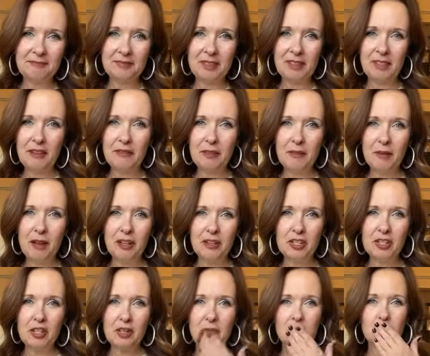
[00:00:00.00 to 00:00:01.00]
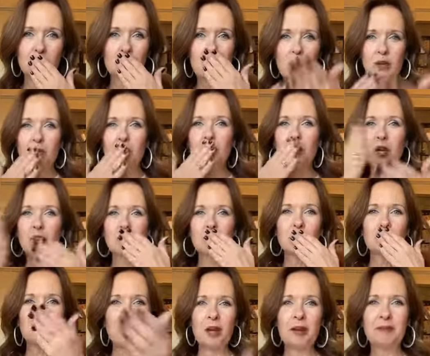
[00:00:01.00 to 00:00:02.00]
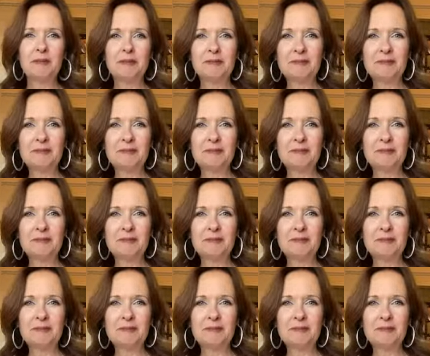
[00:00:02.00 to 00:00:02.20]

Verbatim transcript: Love you much. Mwah, mwah, mwah.